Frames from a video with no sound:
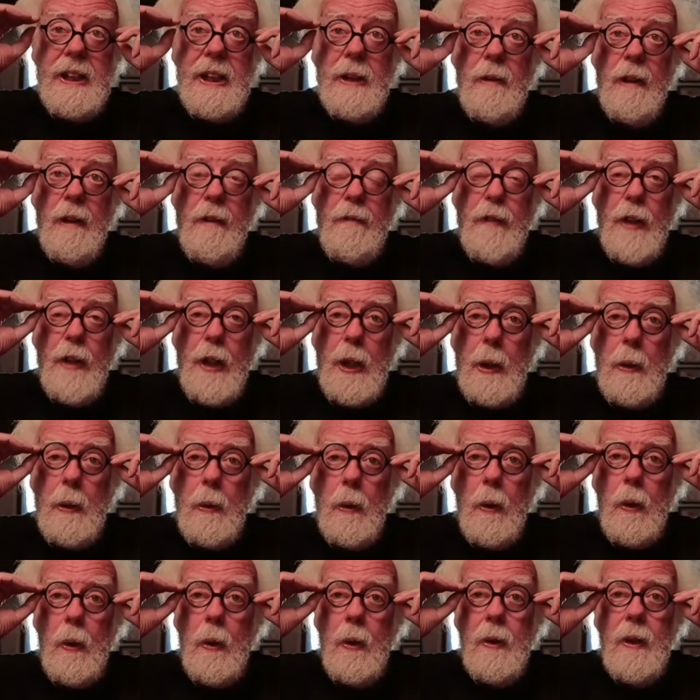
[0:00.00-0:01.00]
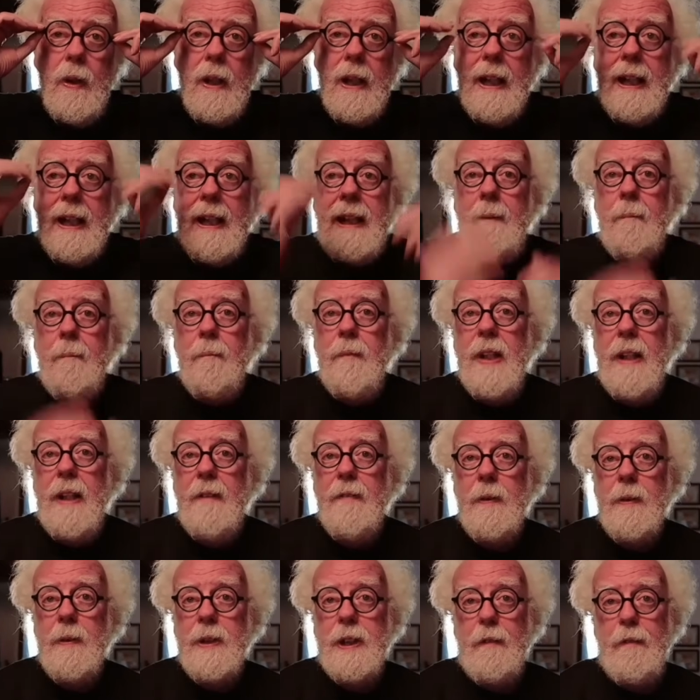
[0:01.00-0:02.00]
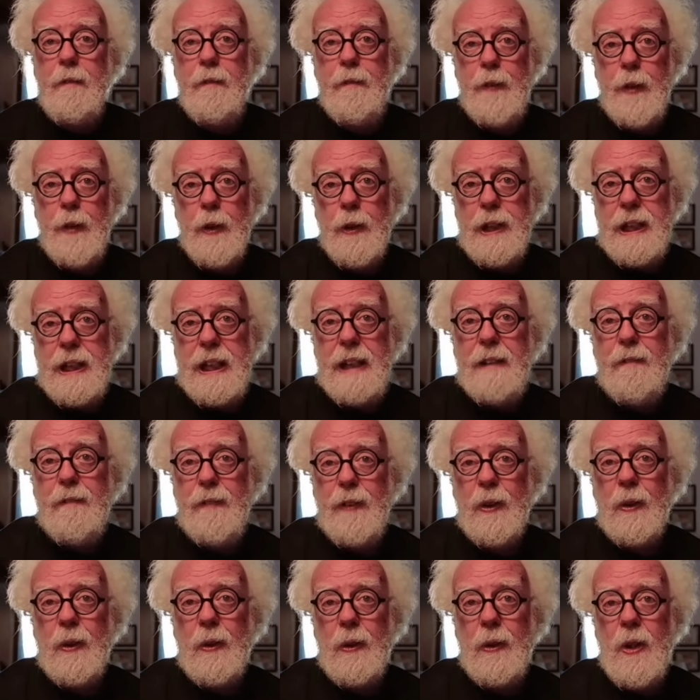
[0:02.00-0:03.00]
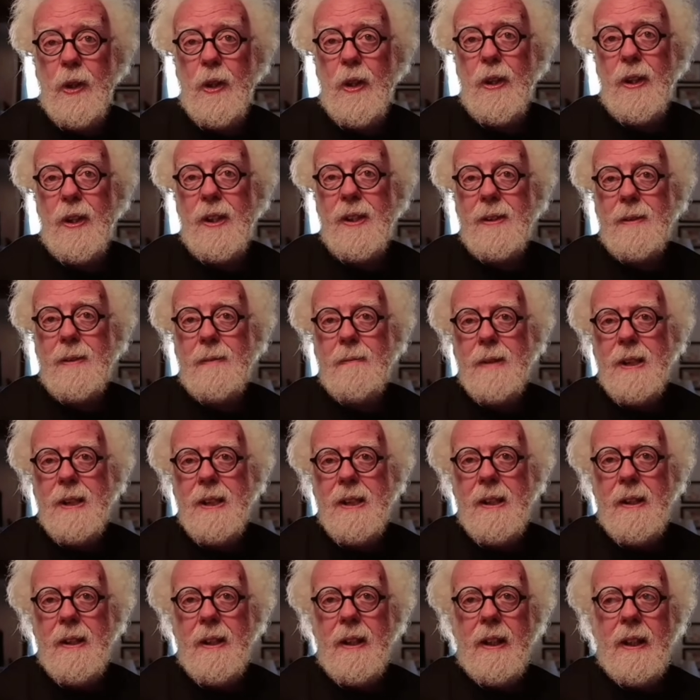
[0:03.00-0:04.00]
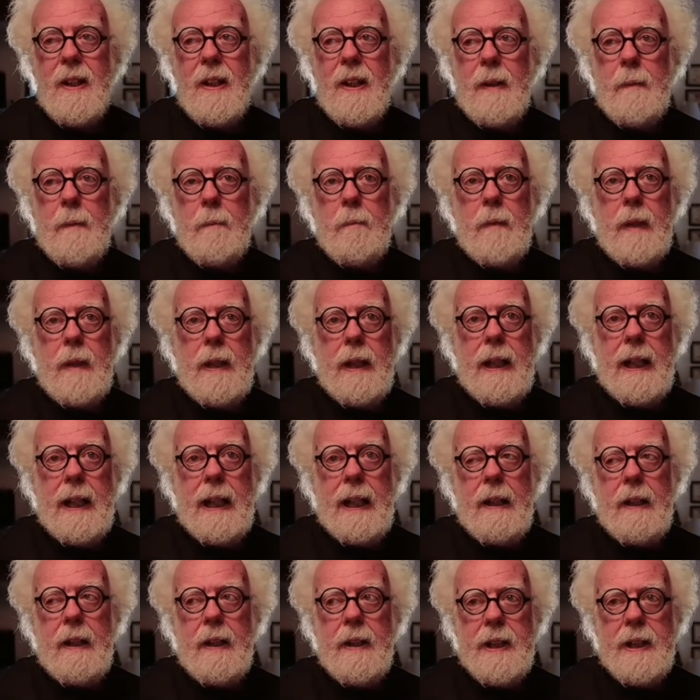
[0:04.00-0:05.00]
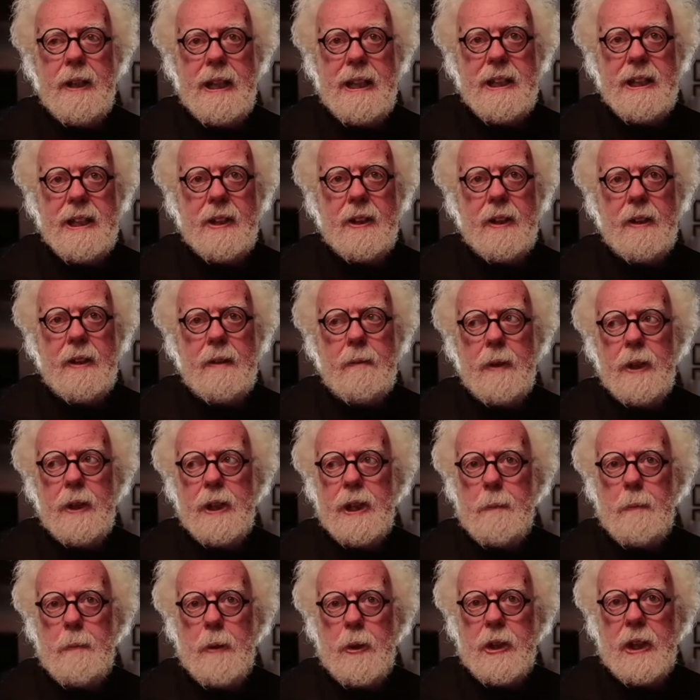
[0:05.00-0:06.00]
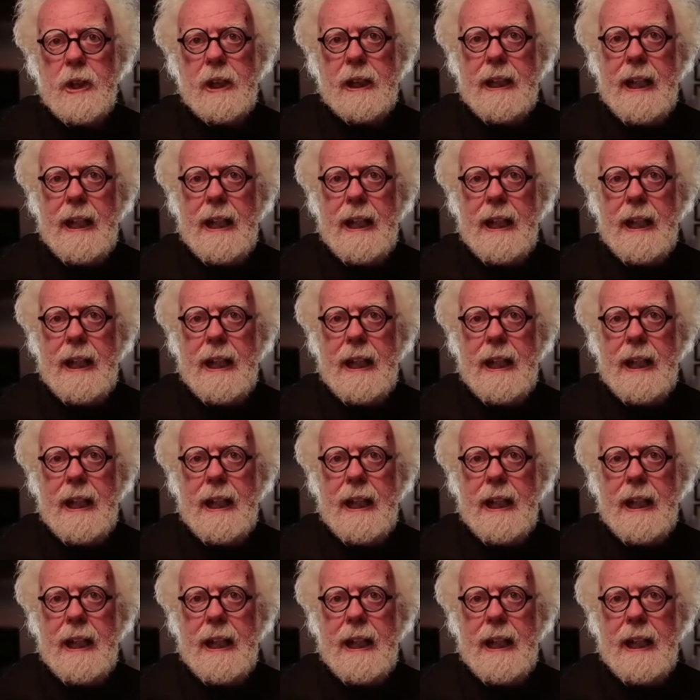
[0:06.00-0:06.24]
UFO or if it was a 40-foot long. These are supposedly